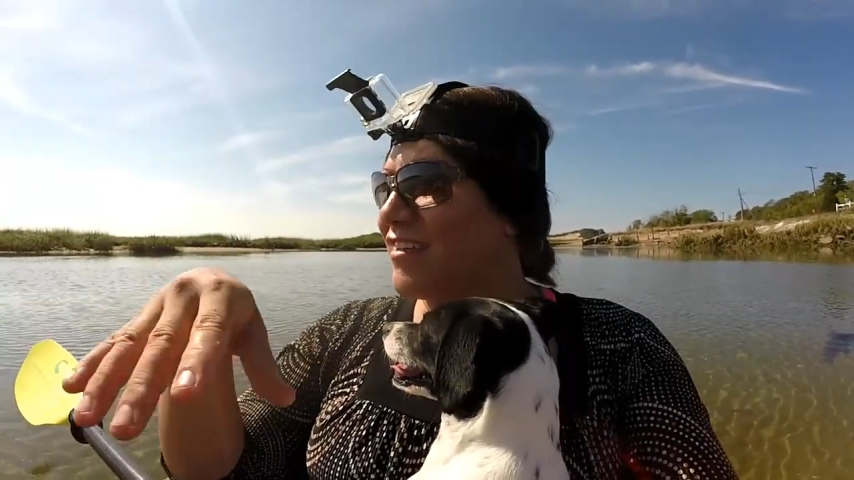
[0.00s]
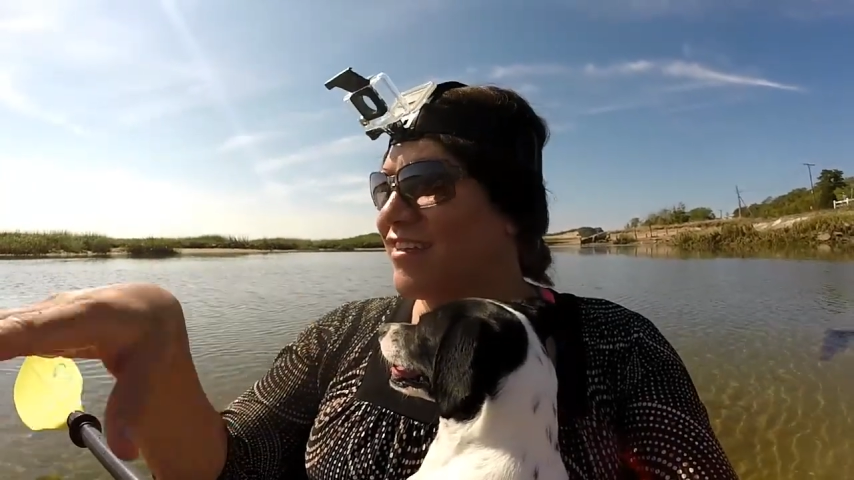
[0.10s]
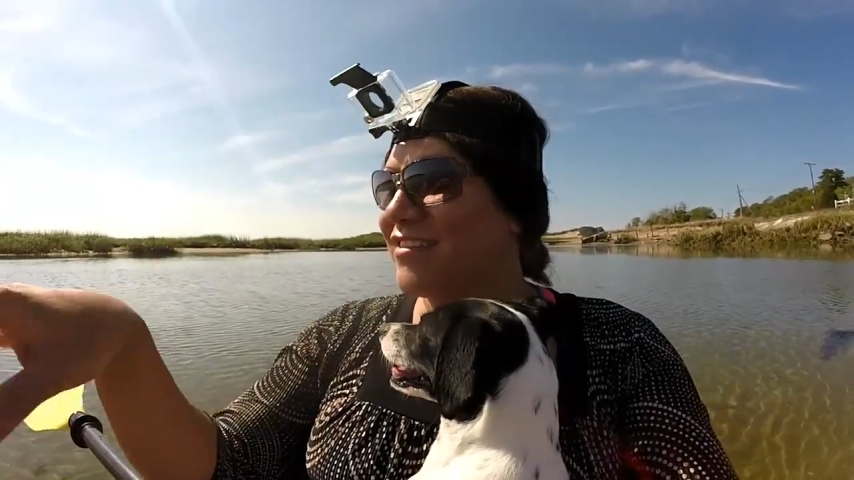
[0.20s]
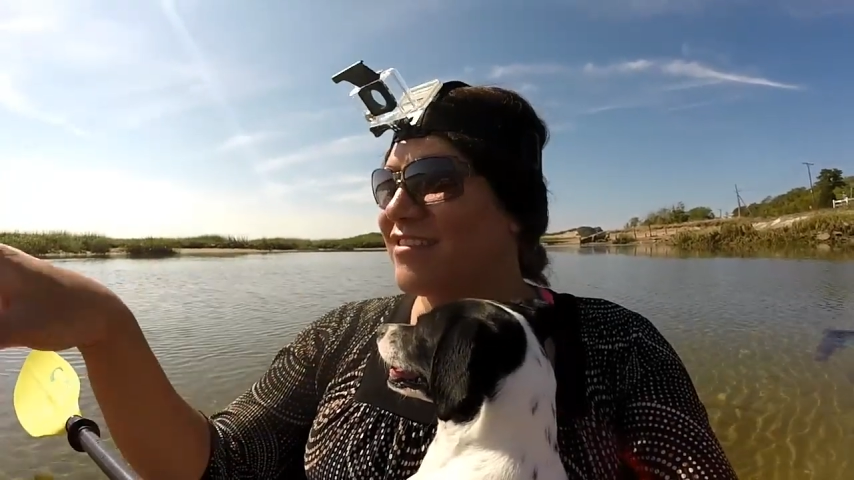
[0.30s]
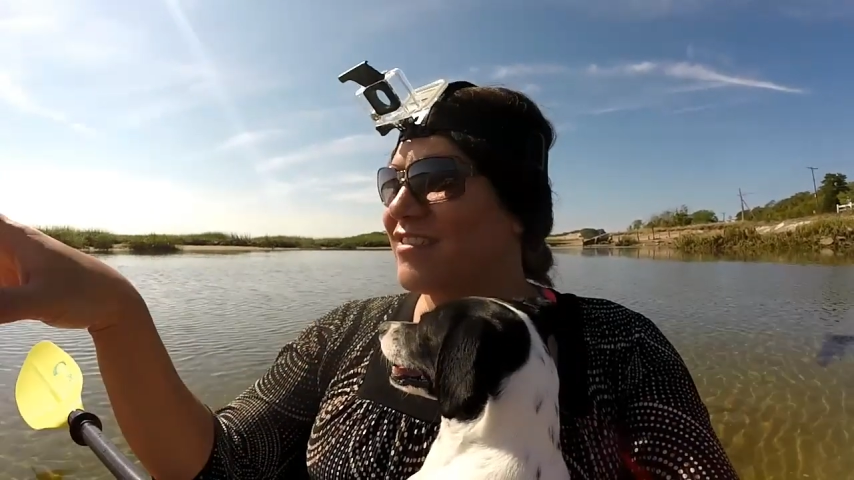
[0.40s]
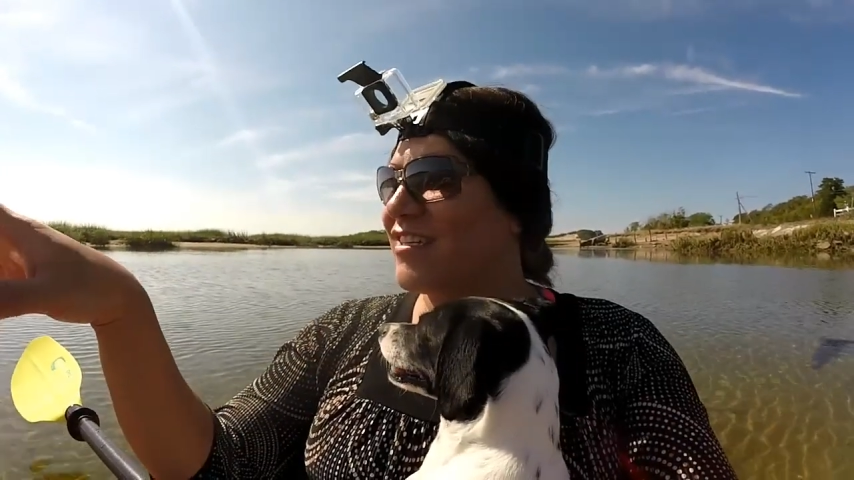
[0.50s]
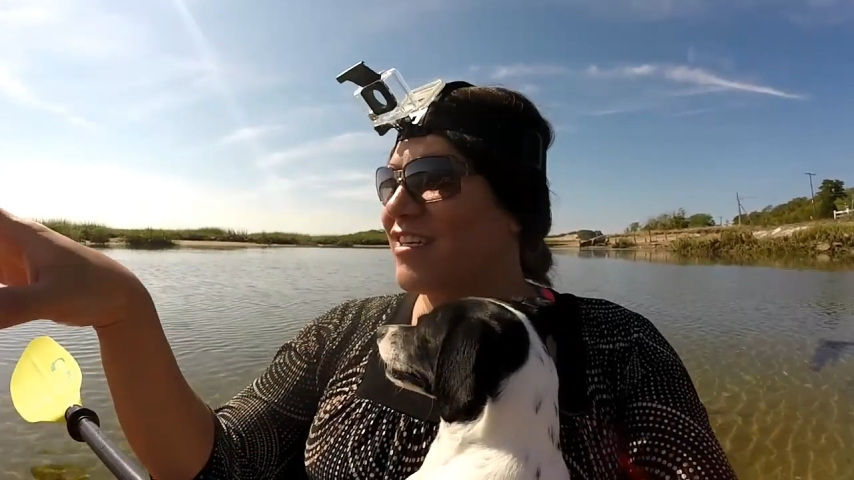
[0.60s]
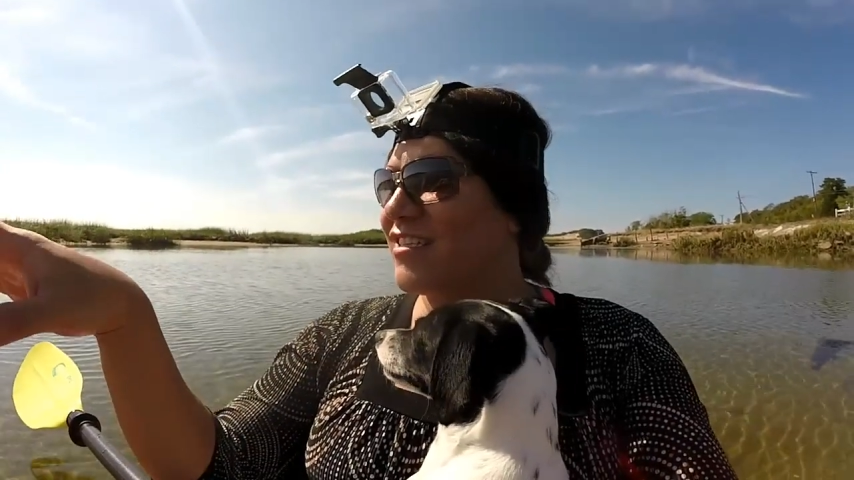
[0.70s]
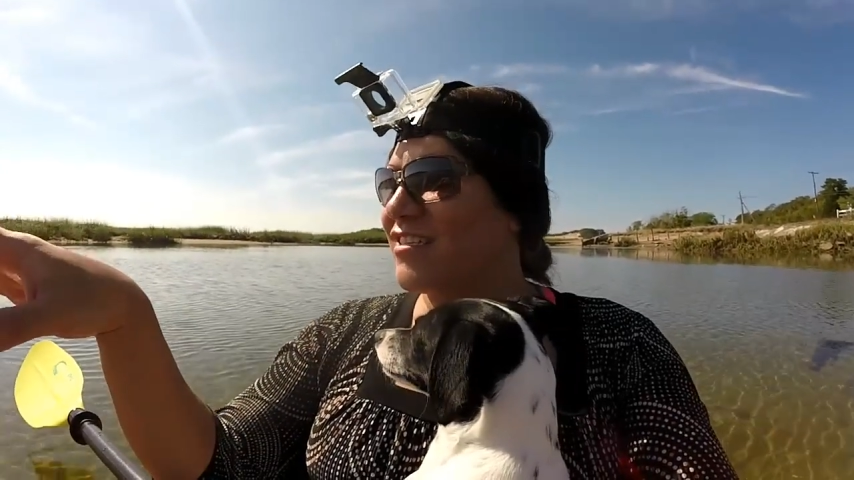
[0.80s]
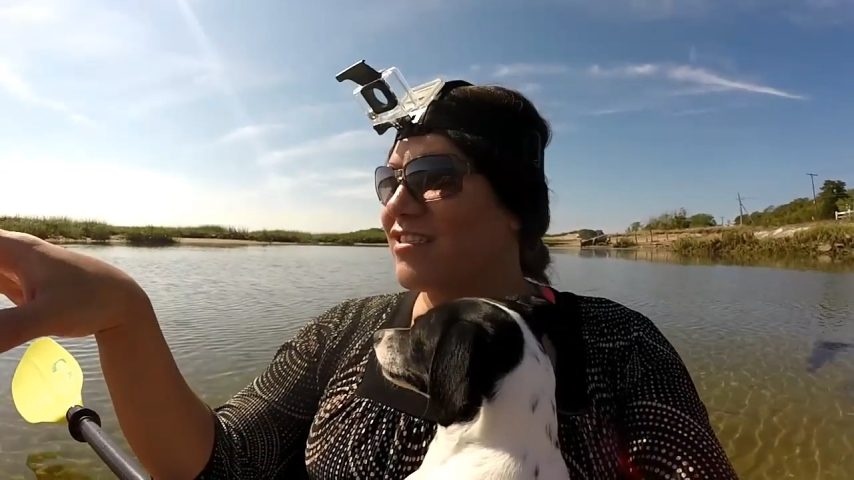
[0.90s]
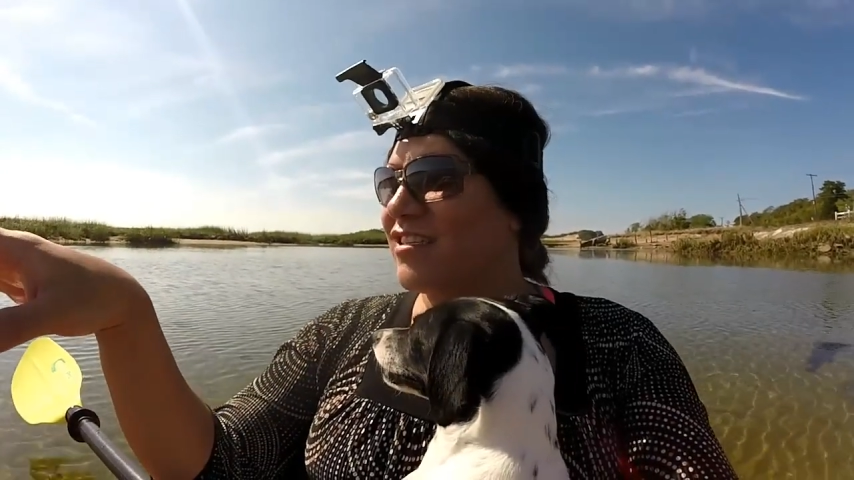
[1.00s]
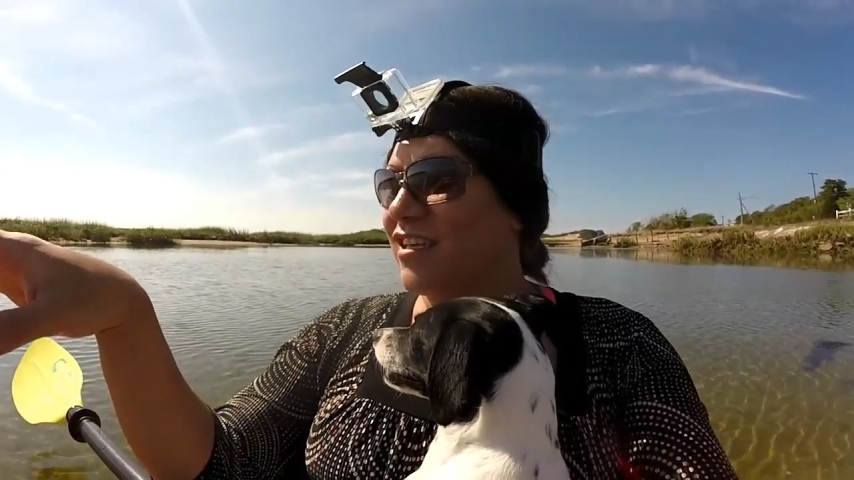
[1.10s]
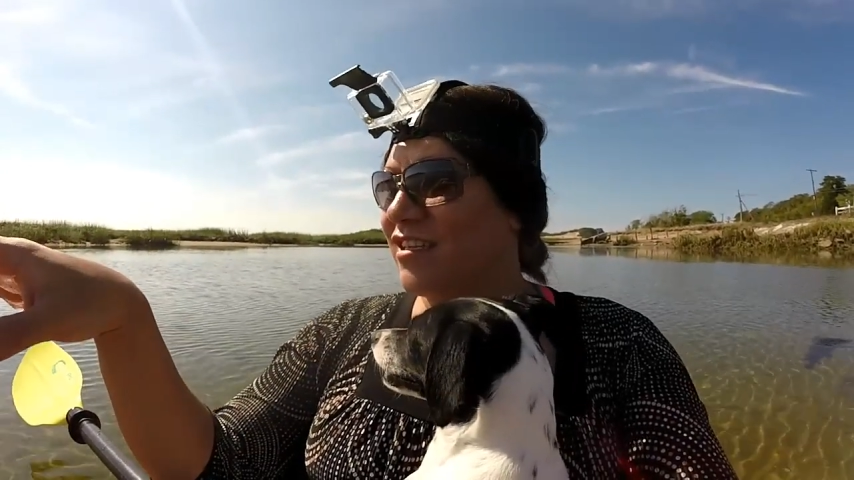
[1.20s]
and it's,